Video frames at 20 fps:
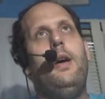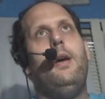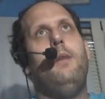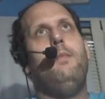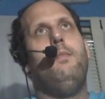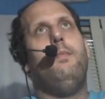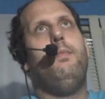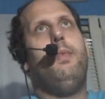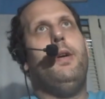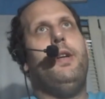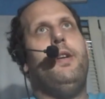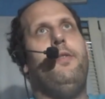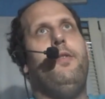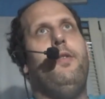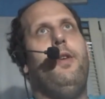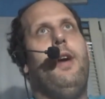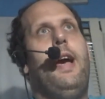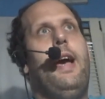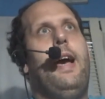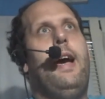But if you
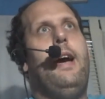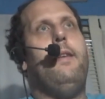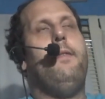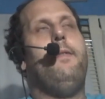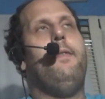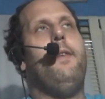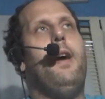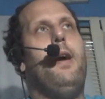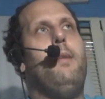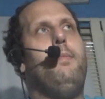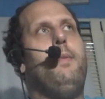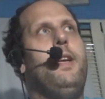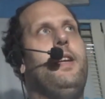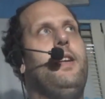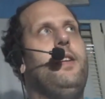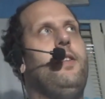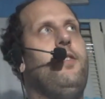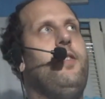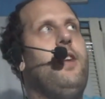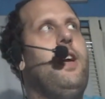have updated
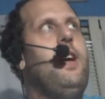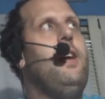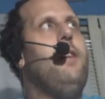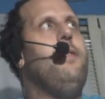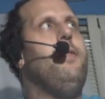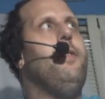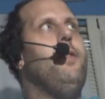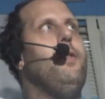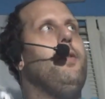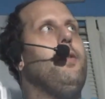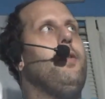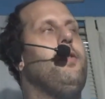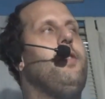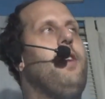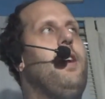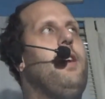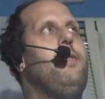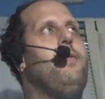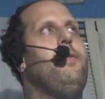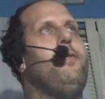stuff and newer
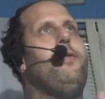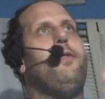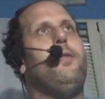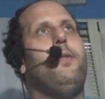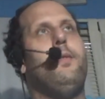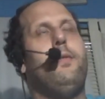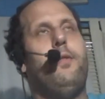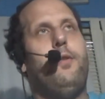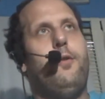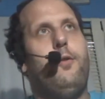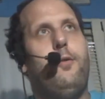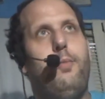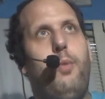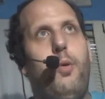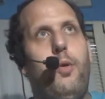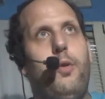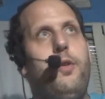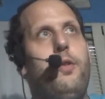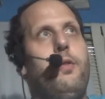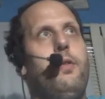stuff to support
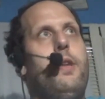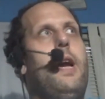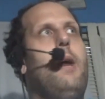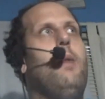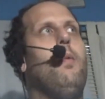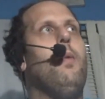your network,